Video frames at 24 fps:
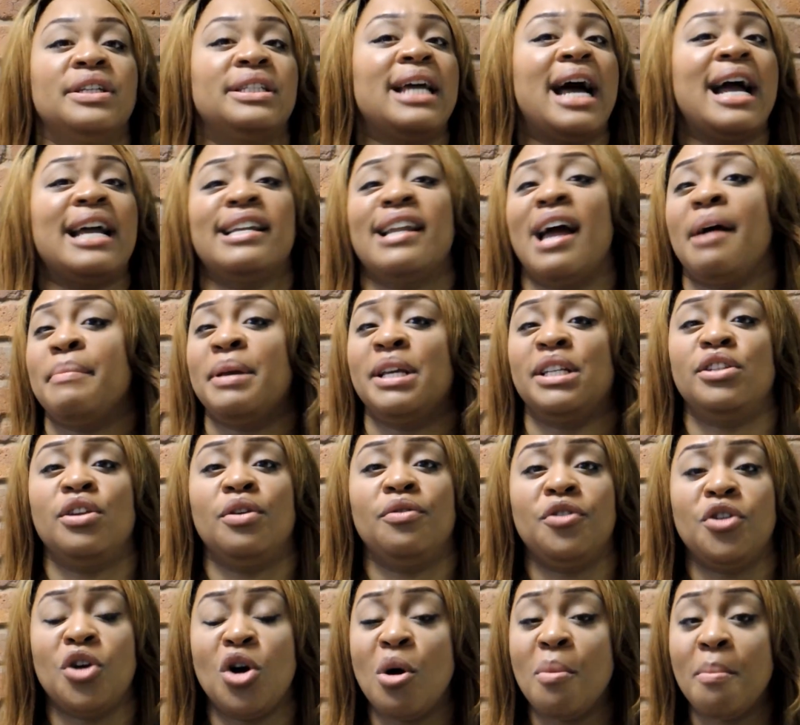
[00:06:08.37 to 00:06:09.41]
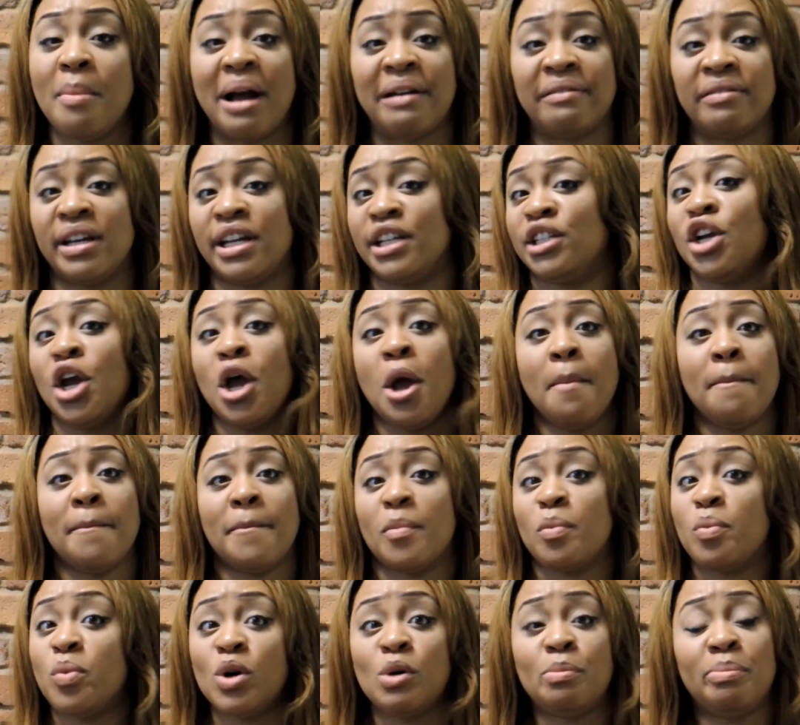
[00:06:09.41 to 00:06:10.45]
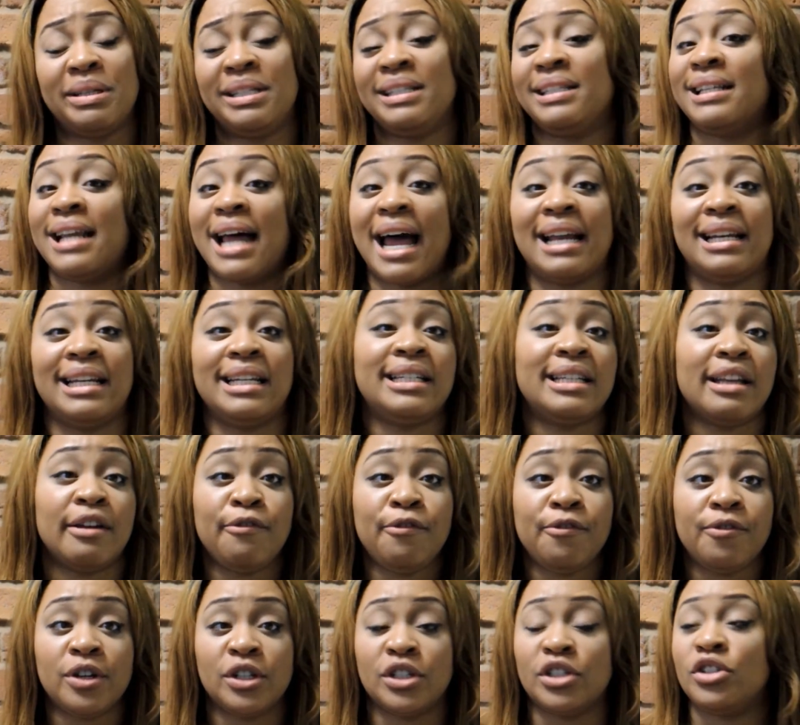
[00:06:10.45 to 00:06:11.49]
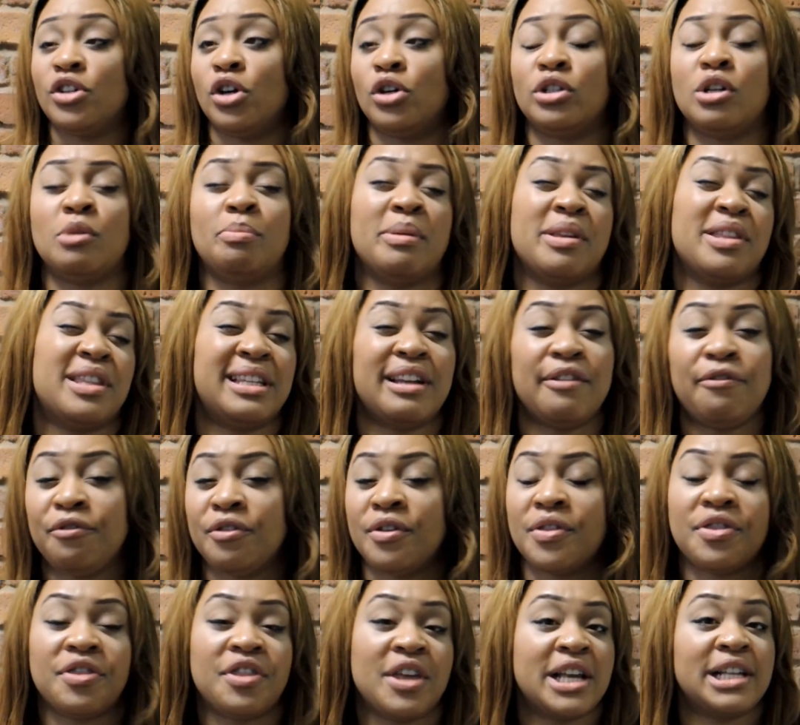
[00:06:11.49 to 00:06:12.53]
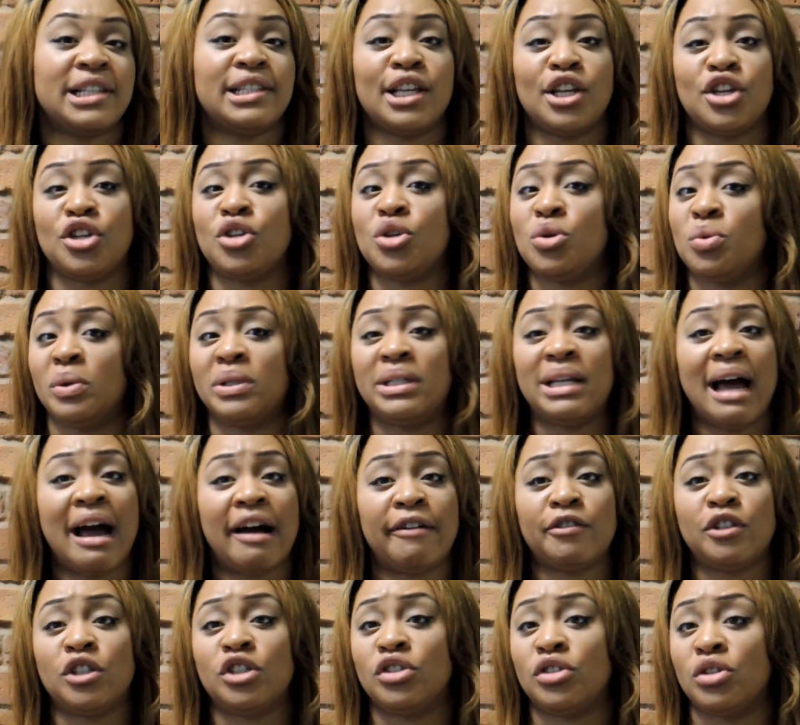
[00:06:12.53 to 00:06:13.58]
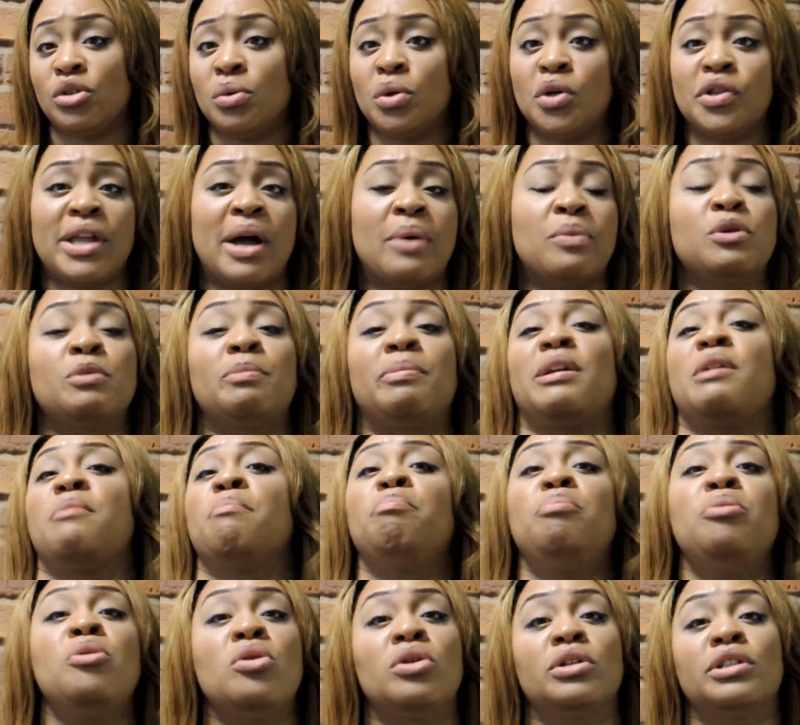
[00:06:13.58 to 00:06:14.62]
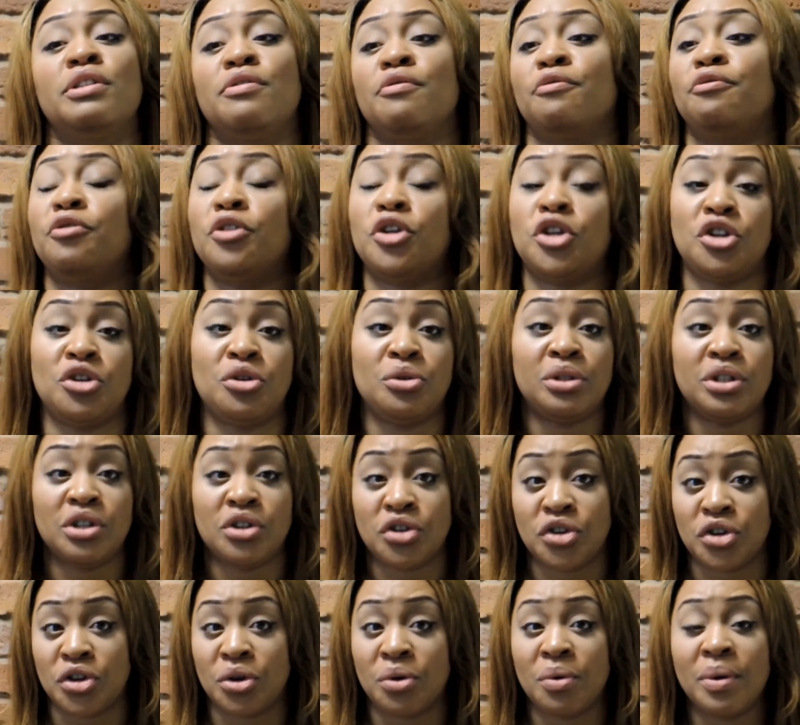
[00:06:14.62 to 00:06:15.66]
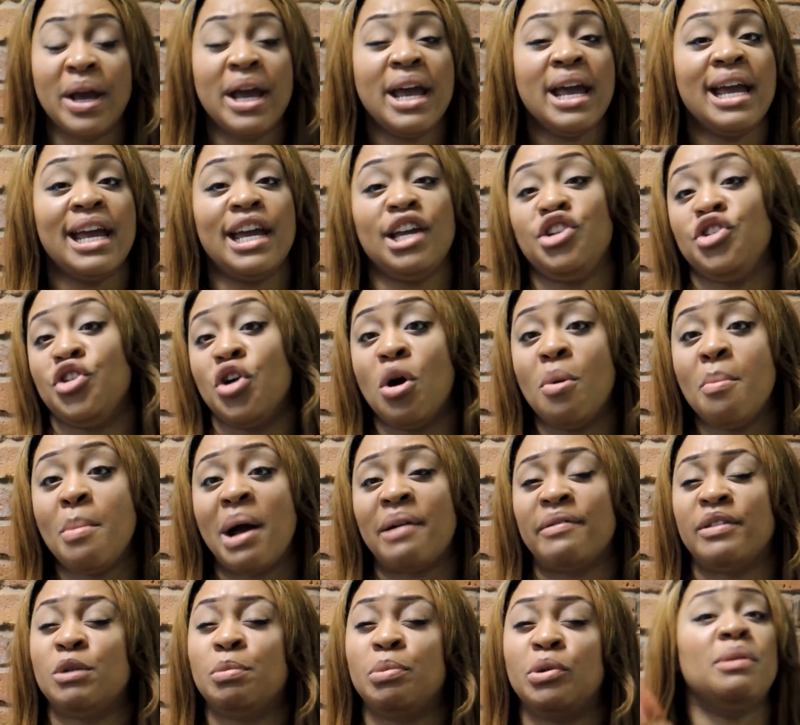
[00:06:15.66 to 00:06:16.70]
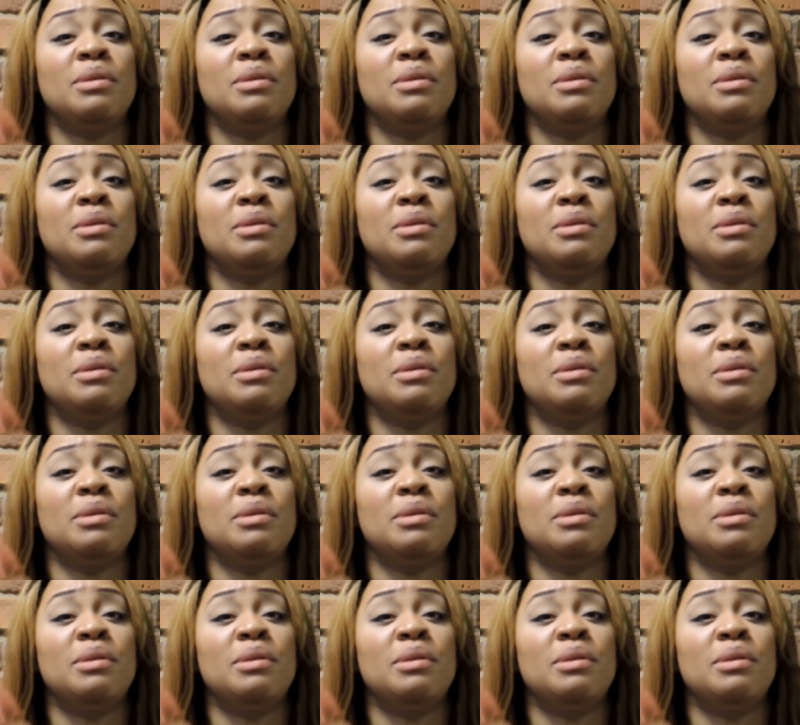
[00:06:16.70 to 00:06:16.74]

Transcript: The dynamics of your marriage will be slightly different, so there'll be different things that you would have to do, or that would be important for you to do in your marriage.